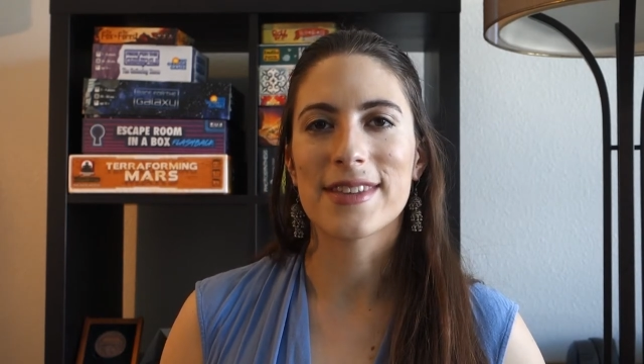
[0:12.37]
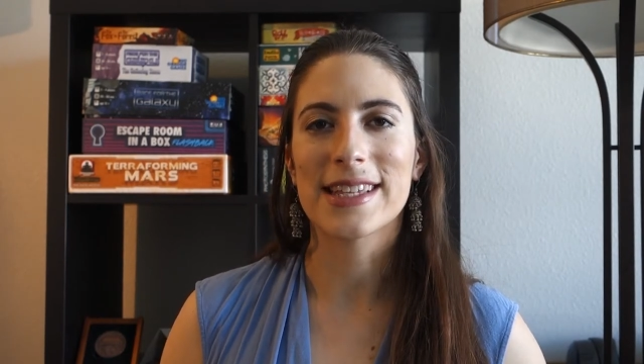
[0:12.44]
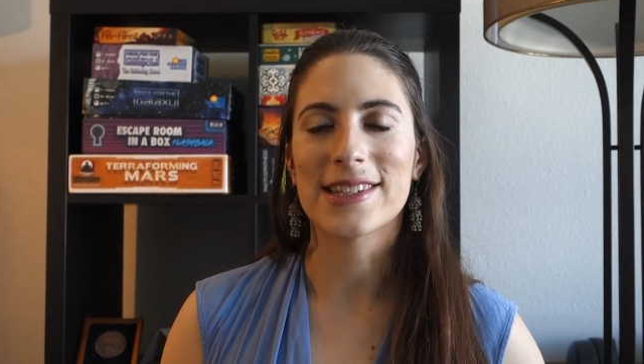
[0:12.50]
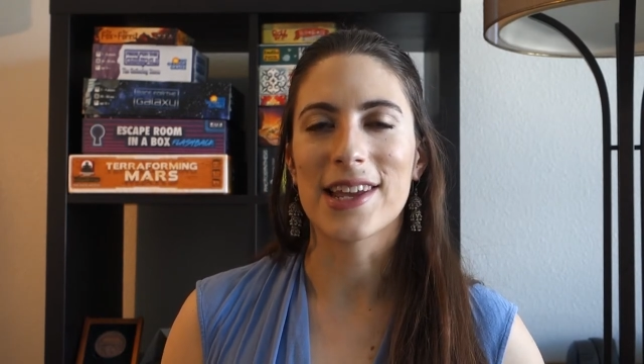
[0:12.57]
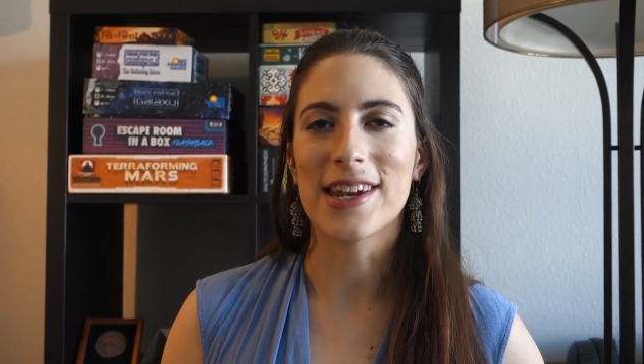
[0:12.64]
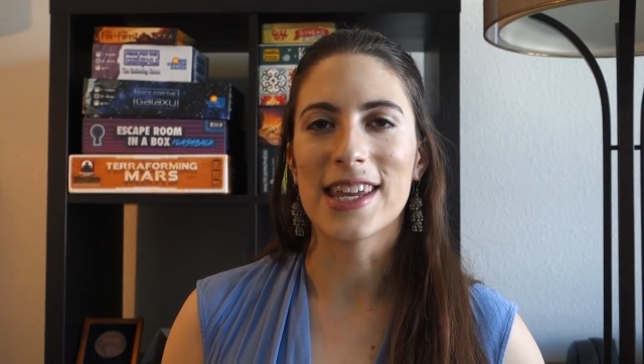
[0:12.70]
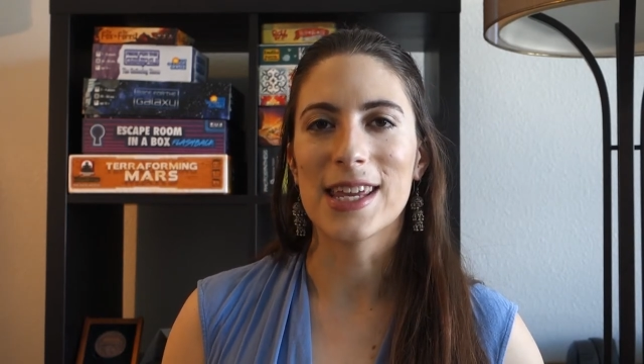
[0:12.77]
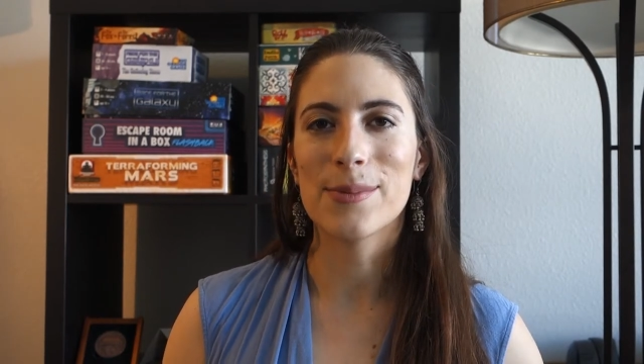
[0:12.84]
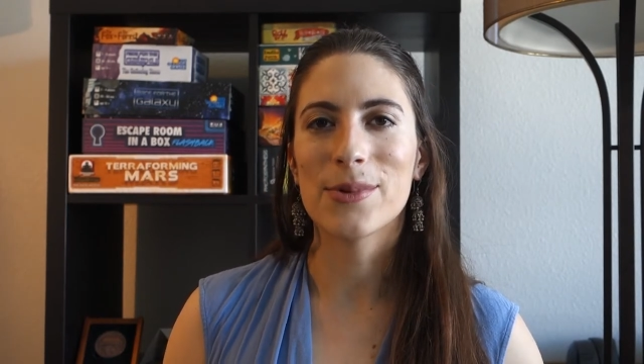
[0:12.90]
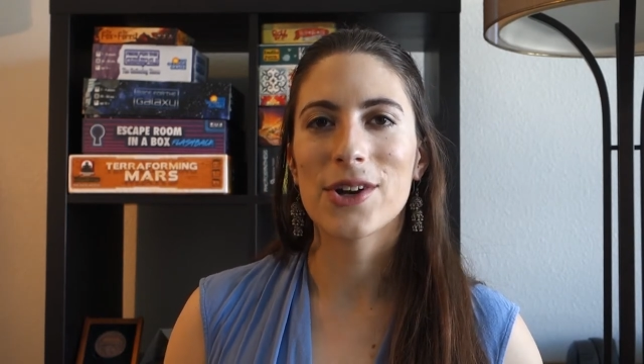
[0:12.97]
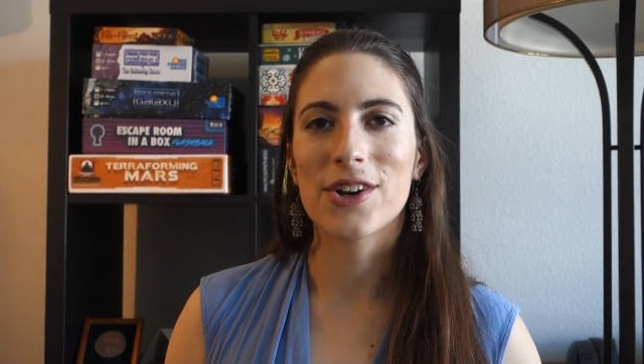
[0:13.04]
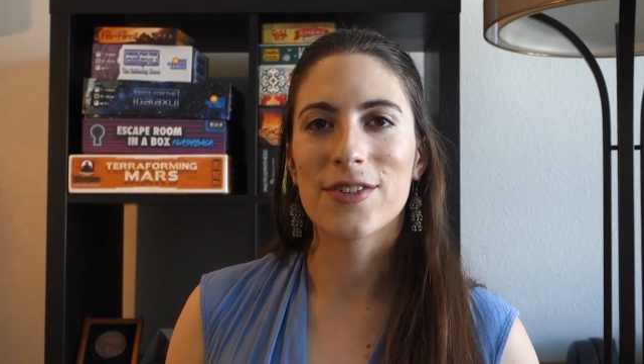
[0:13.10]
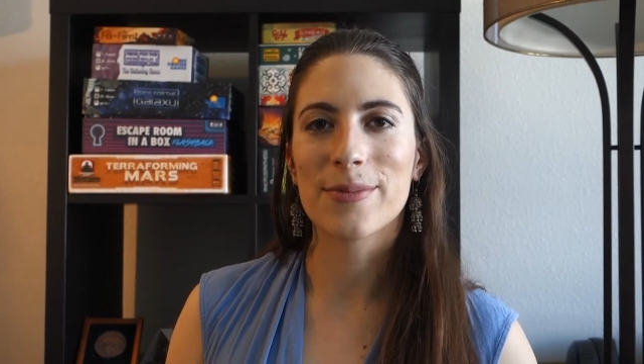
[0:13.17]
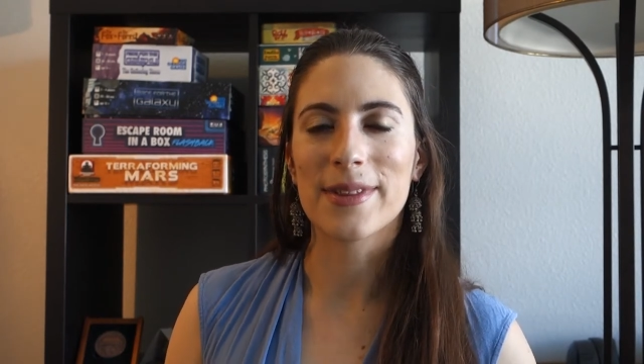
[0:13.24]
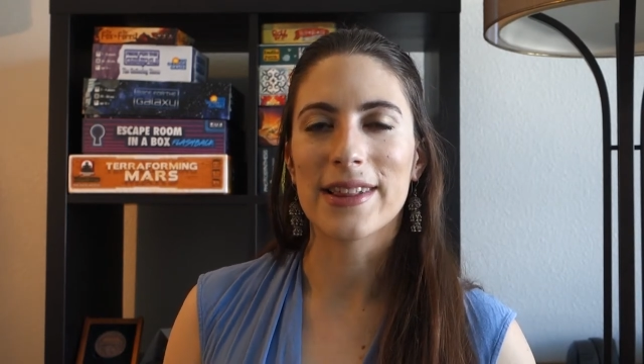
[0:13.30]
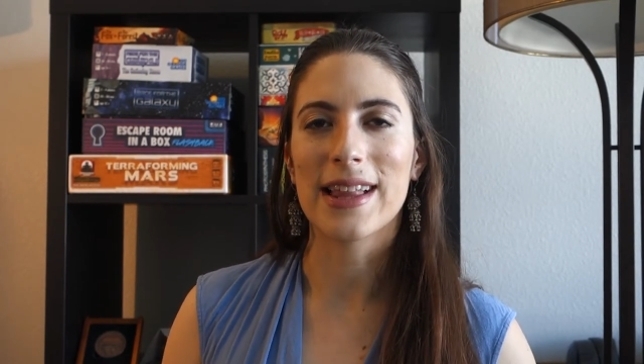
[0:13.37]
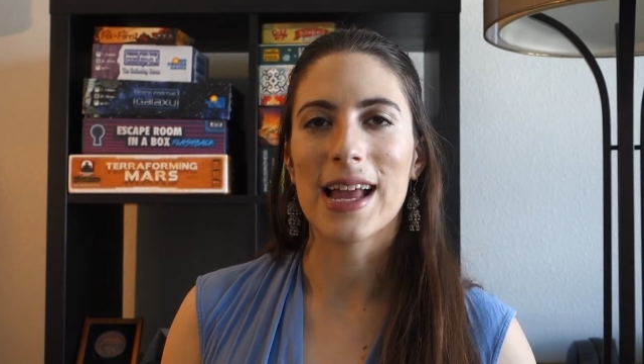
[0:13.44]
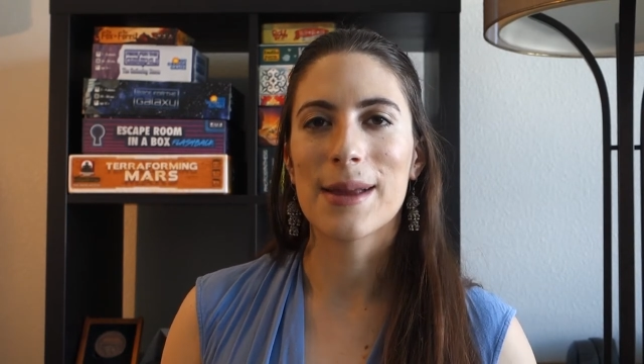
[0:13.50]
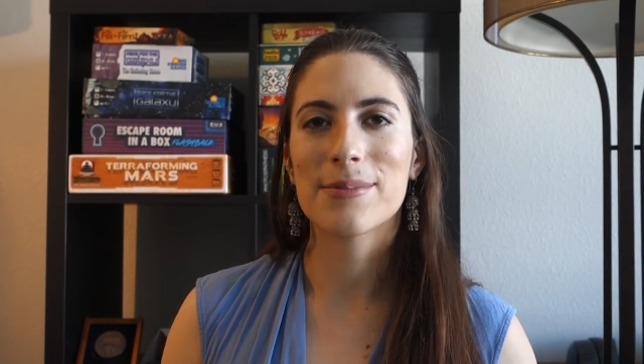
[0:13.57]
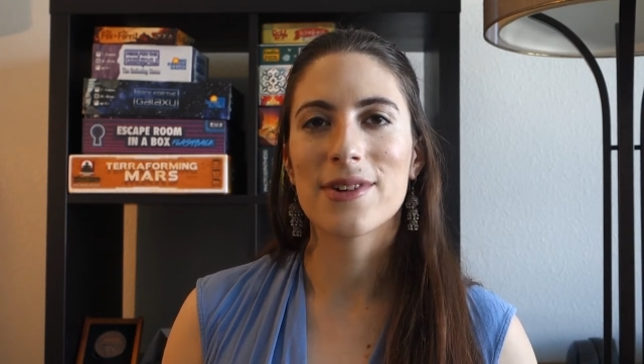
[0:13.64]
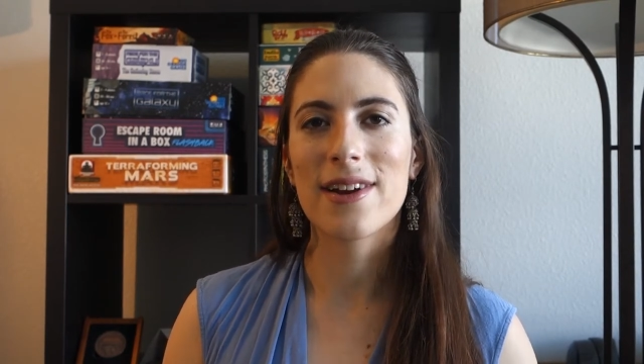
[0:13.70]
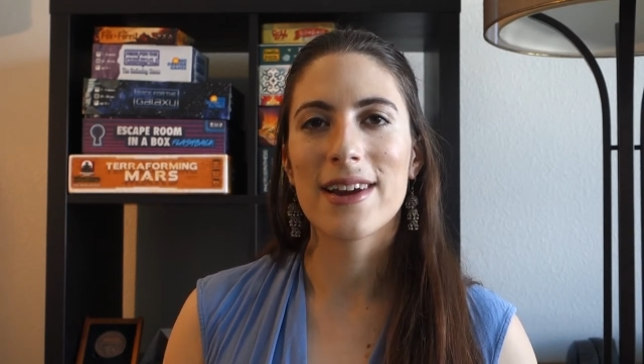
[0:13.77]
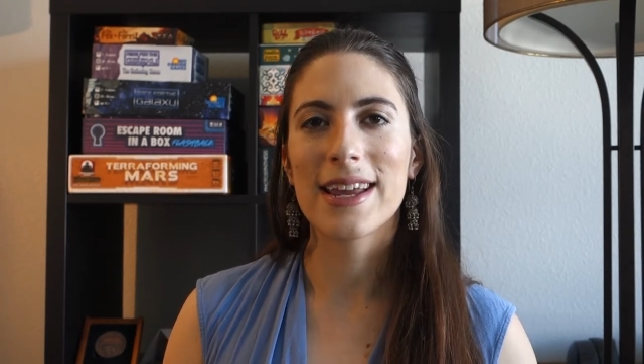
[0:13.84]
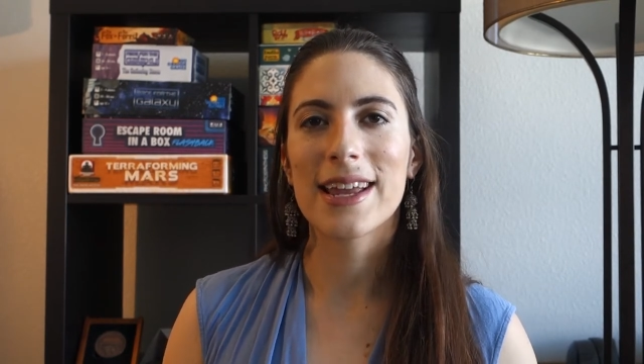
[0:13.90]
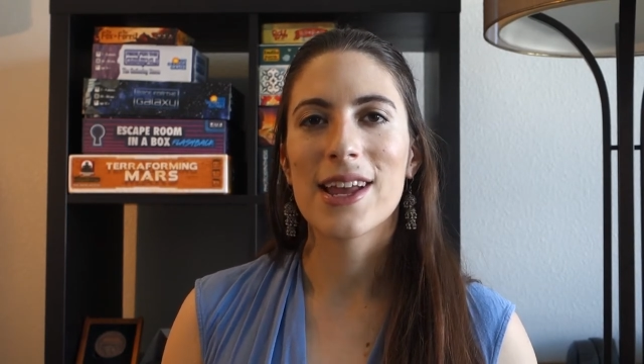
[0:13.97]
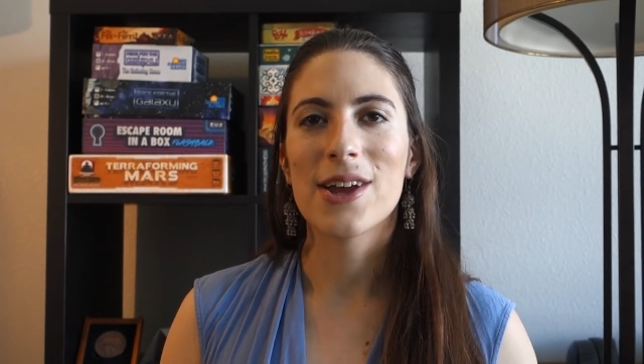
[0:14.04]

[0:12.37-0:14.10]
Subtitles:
these on ebook from the library,